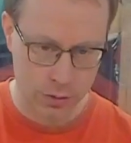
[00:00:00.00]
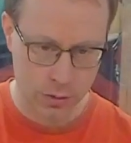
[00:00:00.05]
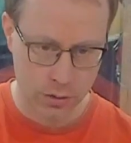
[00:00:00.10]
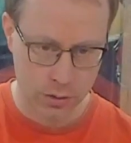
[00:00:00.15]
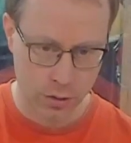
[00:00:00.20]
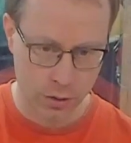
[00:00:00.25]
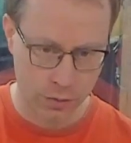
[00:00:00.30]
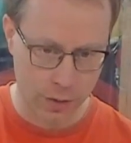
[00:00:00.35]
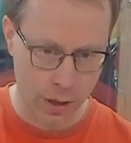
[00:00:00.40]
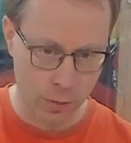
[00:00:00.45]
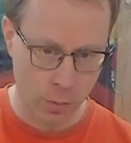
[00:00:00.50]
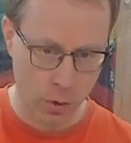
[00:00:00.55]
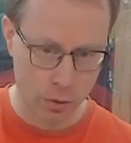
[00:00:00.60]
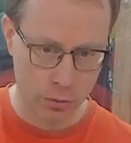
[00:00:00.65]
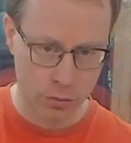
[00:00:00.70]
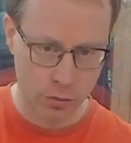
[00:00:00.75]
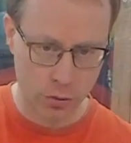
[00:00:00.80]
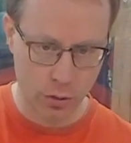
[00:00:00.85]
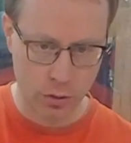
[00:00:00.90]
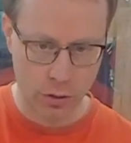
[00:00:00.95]
so they
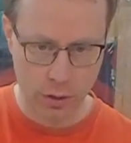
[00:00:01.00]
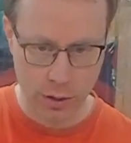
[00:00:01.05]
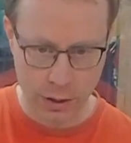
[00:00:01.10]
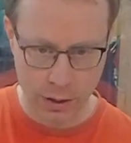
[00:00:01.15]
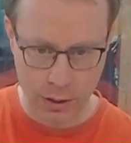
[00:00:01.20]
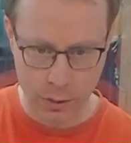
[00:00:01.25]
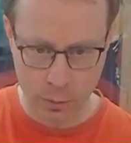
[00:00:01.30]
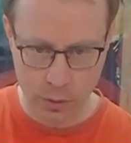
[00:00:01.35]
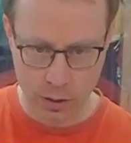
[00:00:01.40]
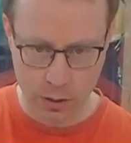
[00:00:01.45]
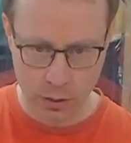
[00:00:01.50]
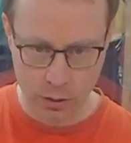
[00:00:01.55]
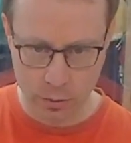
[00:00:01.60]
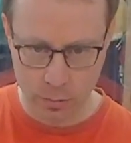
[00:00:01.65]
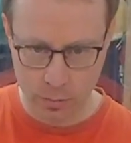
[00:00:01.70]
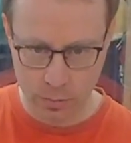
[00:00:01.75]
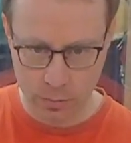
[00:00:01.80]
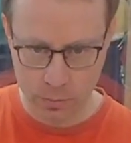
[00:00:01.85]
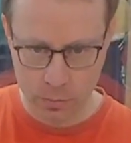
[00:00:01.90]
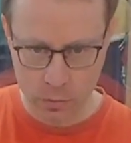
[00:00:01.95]
won't roll anywhere or
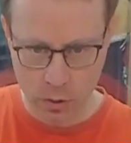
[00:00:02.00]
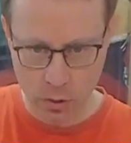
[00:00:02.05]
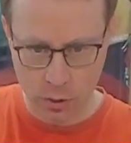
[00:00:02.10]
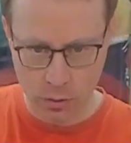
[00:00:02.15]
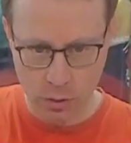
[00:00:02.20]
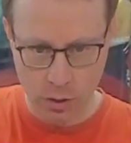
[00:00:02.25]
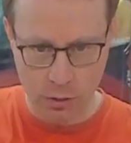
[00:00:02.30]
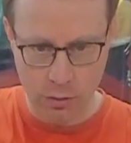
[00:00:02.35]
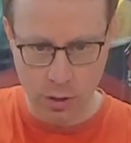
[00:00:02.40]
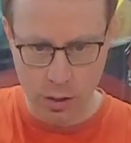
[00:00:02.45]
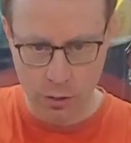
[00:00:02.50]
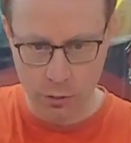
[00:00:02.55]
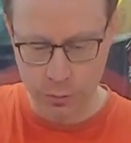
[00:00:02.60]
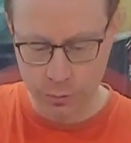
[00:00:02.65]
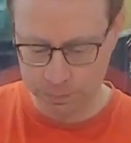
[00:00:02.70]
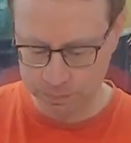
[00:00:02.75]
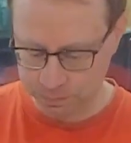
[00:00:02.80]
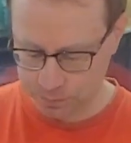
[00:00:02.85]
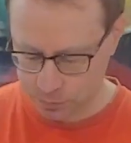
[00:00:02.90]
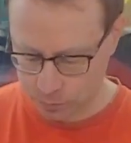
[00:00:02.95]
go around.
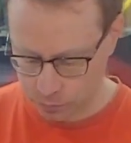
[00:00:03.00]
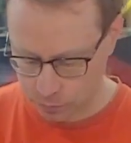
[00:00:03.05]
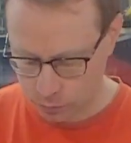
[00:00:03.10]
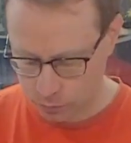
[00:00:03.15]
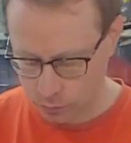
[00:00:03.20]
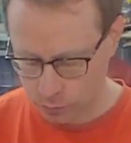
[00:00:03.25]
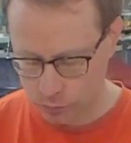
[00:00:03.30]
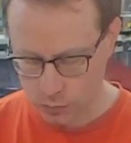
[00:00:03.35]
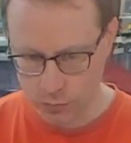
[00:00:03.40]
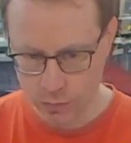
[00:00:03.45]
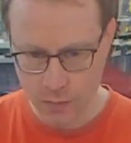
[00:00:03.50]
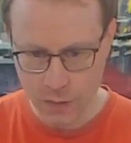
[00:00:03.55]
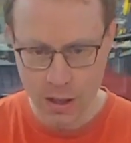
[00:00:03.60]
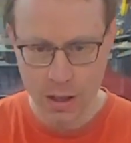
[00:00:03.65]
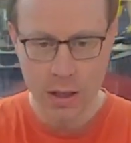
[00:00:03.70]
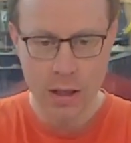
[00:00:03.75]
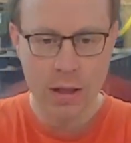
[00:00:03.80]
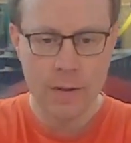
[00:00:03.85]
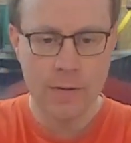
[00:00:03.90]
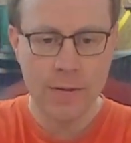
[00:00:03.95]

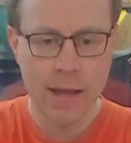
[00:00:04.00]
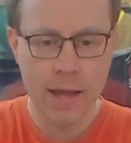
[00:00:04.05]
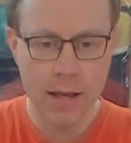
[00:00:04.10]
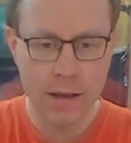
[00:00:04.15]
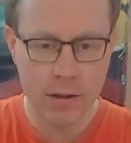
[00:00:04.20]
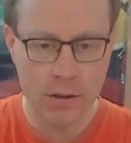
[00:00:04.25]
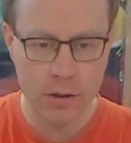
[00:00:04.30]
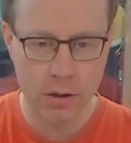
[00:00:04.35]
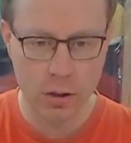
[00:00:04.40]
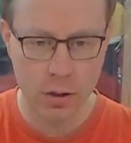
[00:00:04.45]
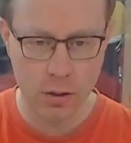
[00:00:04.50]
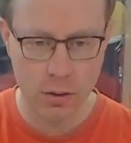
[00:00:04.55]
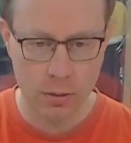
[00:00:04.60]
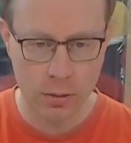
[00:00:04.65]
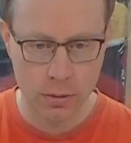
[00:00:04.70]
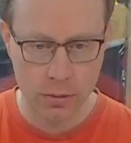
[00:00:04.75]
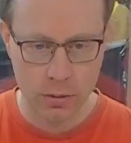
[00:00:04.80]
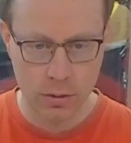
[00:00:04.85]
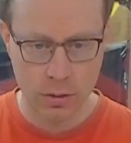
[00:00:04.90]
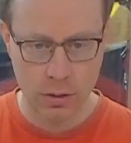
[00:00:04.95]
Take the
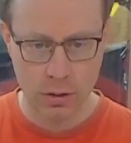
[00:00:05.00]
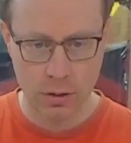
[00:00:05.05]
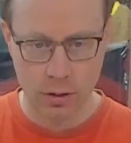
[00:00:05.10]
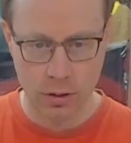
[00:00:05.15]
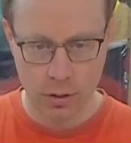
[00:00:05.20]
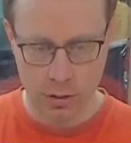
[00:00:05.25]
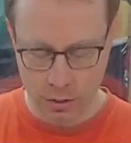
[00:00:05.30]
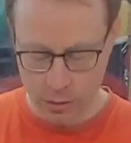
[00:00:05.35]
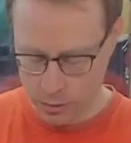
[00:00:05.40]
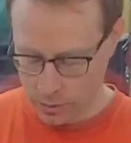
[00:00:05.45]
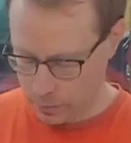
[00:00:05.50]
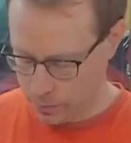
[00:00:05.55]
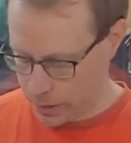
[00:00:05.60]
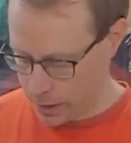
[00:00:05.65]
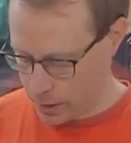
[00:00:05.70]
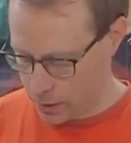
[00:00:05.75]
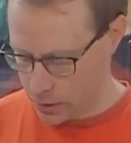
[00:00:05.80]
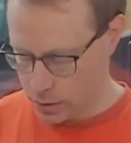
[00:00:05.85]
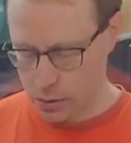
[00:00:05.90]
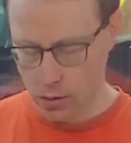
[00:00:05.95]

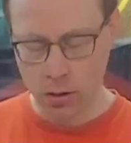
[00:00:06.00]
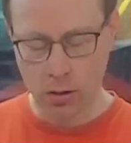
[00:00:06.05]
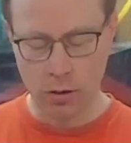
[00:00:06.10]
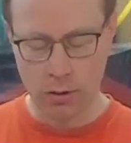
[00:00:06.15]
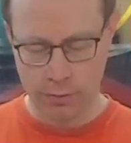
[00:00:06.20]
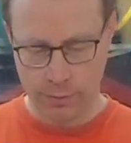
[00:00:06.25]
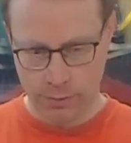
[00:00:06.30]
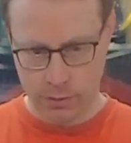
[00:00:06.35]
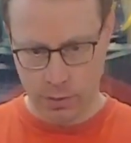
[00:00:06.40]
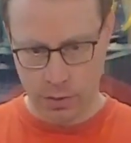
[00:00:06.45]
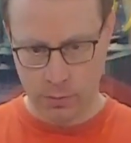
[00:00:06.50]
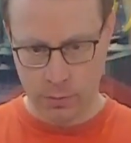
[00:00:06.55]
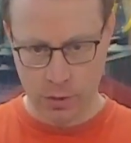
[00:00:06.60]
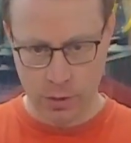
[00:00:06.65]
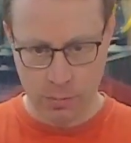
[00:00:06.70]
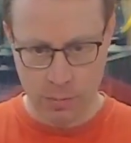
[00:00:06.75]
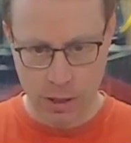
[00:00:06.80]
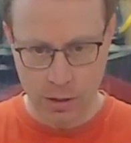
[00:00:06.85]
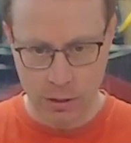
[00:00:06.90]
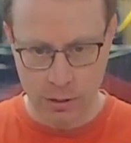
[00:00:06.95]
pins off from the
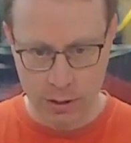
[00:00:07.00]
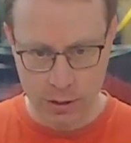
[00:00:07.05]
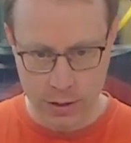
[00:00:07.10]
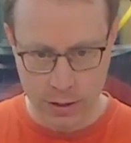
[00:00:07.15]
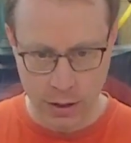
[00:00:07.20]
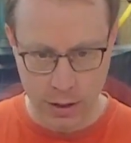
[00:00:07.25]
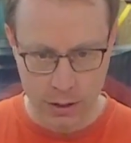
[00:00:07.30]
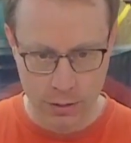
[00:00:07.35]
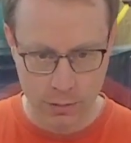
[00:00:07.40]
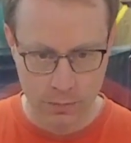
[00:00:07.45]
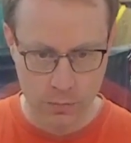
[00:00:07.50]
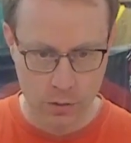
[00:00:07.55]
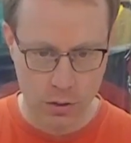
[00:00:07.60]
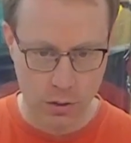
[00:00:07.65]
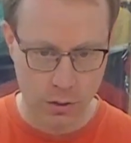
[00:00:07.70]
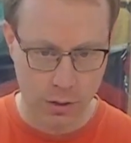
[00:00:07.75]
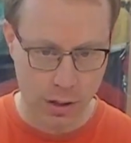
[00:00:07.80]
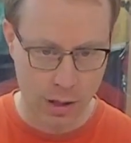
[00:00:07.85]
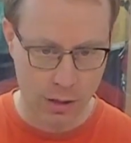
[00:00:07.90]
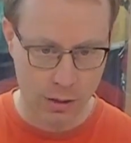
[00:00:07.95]
melody side so
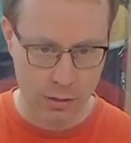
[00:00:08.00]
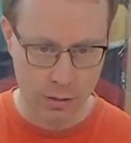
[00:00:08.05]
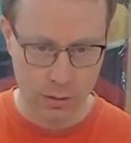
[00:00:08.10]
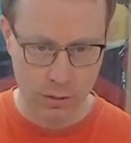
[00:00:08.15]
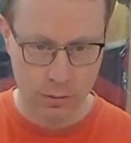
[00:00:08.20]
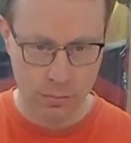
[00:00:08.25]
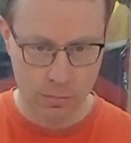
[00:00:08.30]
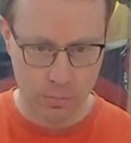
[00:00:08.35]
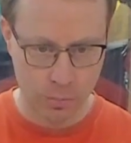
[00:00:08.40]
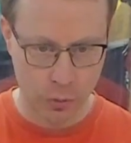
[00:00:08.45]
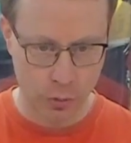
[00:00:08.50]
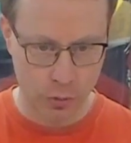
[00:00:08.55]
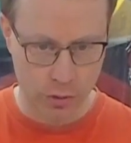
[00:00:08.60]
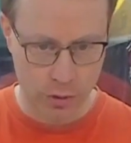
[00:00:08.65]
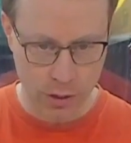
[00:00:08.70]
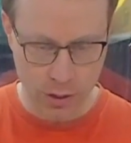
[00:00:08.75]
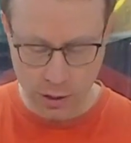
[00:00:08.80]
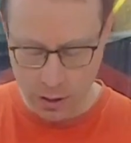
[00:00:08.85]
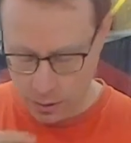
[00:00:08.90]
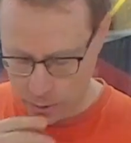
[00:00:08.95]
you can put
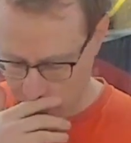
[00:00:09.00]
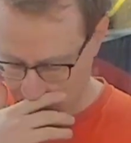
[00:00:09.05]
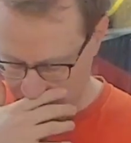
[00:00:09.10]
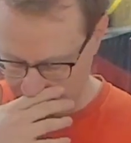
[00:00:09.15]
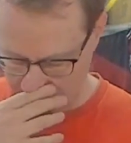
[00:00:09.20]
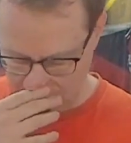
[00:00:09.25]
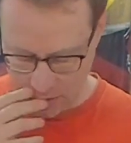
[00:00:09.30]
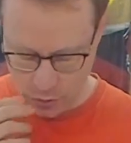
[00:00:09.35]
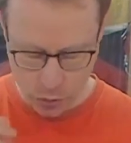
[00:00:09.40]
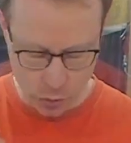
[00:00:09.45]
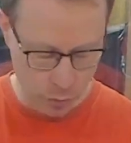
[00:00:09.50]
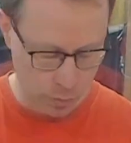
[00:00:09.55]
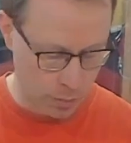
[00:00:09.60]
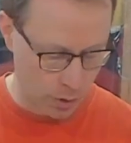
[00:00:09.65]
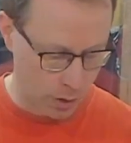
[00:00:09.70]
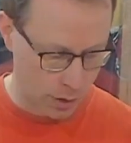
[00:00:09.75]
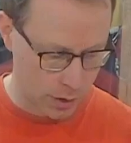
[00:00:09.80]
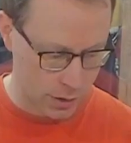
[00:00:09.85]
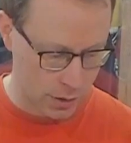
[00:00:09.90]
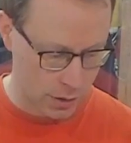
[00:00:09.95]
the accordion in two
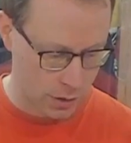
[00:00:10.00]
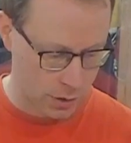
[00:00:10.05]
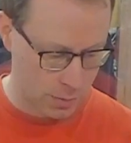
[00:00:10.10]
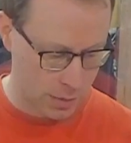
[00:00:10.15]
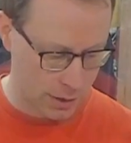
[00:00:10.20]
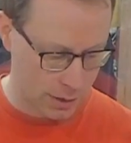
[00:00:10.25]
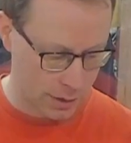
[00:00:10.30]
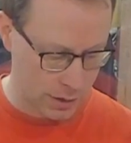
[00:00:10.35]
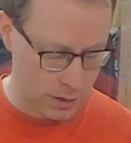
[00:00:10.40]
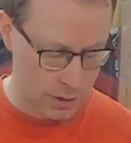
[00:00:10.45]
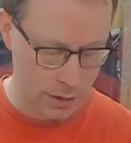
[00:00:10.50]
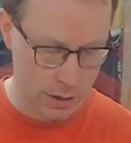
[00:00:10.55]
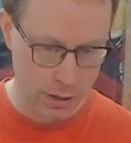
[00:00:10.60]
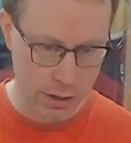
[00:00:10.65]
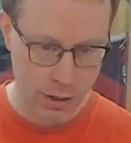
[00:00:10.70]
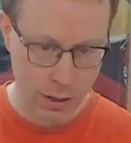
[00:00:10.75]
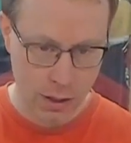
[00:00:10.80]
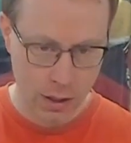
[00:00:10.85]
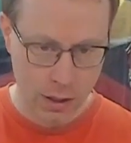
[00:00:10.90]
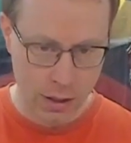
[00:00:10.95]
parts, split easily,
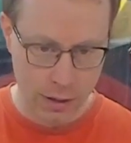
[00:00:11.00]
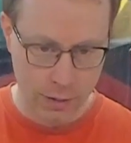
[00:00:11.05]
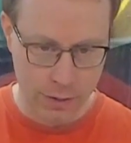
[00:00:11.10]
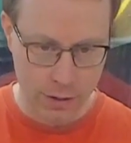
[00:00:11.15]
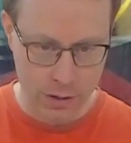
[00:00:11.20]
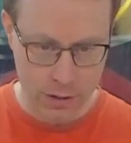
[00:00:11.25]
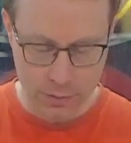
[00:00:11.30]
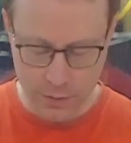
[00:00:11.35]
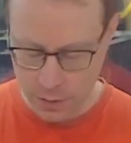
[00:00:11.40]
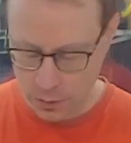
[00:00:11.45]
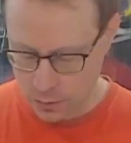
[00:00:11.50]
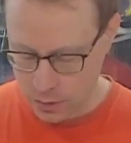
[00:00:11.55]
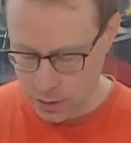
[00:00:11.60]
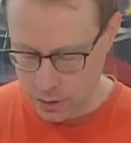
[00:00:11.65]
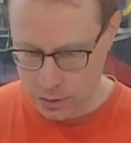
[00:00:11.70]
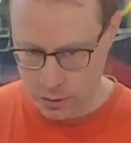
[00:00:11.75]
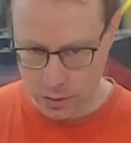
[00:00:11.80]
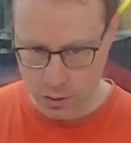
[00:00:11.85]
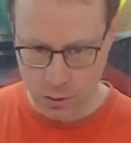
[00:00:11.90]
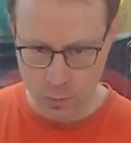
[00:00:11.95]
and there's a few
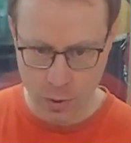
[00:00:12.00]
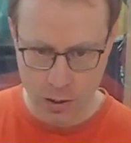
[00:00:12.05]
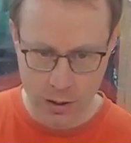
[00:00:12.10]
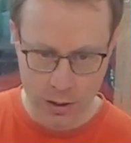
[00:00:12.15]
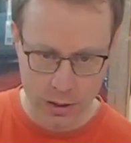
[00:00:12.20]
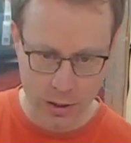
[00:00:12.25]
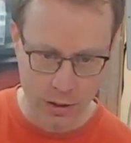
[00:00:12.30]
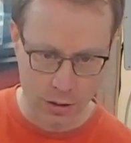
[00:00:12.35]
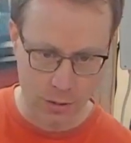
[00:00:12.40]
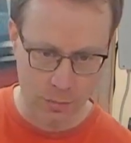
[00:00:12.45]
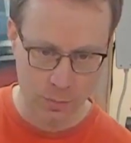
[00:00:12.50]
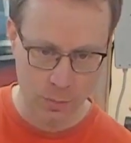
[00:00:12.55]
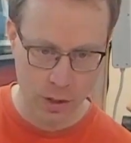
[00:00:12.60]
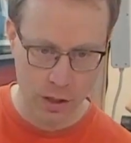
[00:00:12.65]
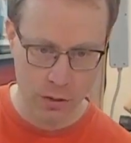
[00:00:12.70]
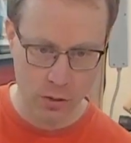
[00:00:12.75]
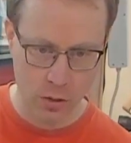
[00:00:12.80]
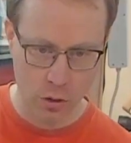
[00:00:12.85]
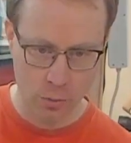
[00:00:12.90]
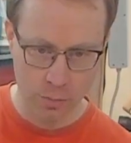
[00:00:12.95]
reasons. One is here. When
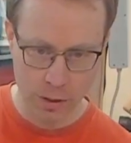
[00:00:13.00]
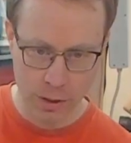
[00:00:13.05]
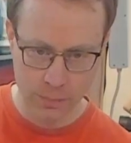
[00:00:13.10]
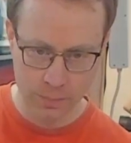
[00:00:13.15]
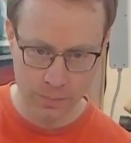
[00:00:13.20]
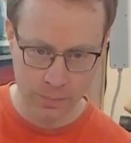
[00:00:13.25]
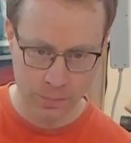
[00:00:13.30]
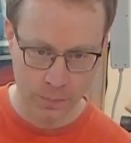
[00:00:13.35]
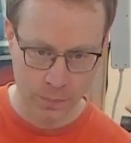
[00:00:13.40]
you open,